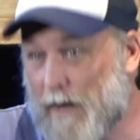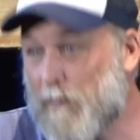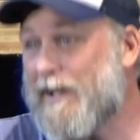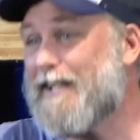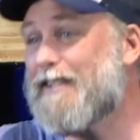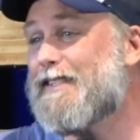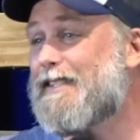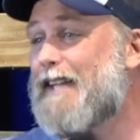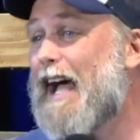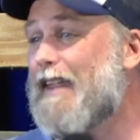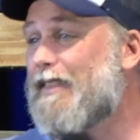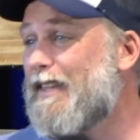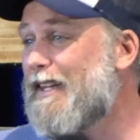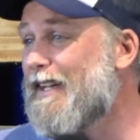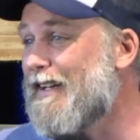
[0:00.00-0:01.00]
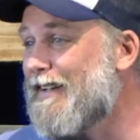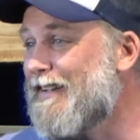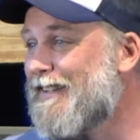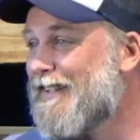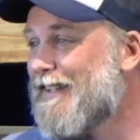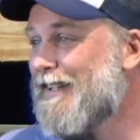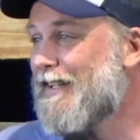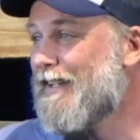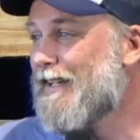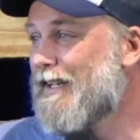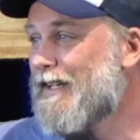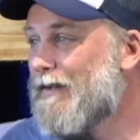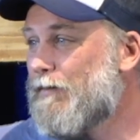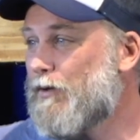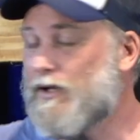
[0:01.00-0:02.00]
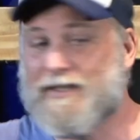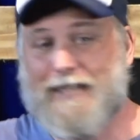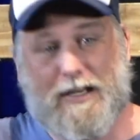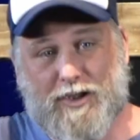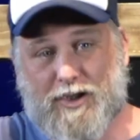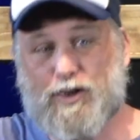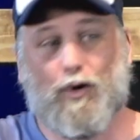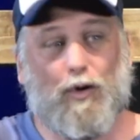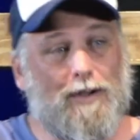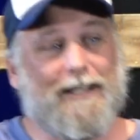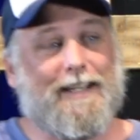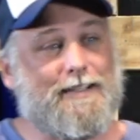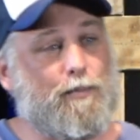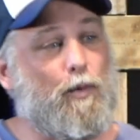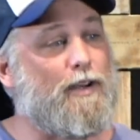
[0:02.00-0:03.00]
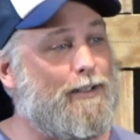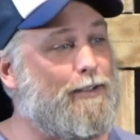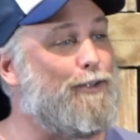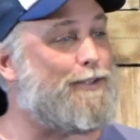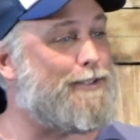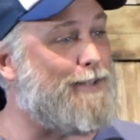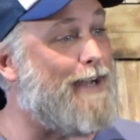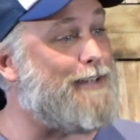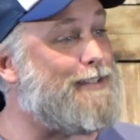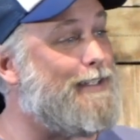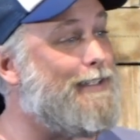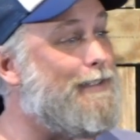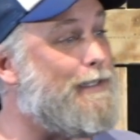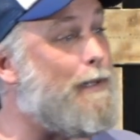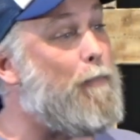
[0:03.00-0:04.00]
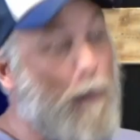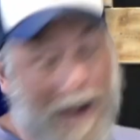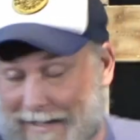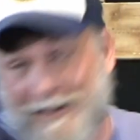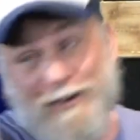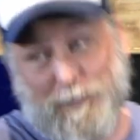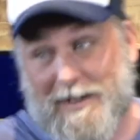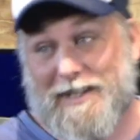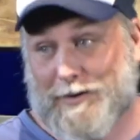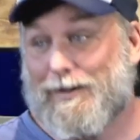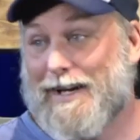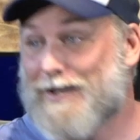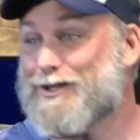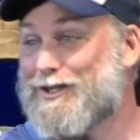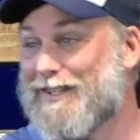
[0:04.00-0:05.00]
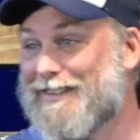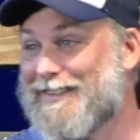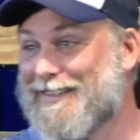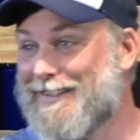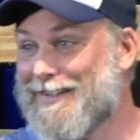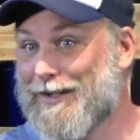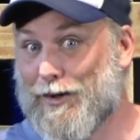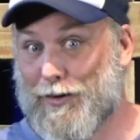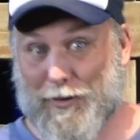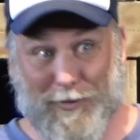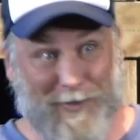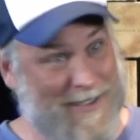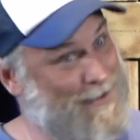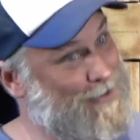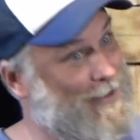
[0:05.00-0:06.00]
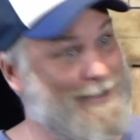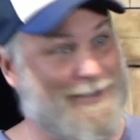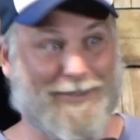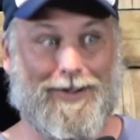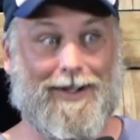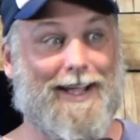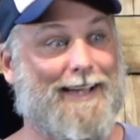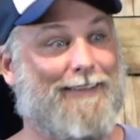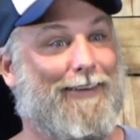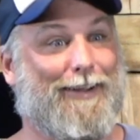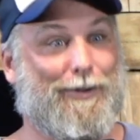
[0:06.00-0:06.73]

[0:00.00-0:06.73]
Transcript: we can start there, because that surely is what it looks like to, to practice resurrection. Oh, he's, he's alive.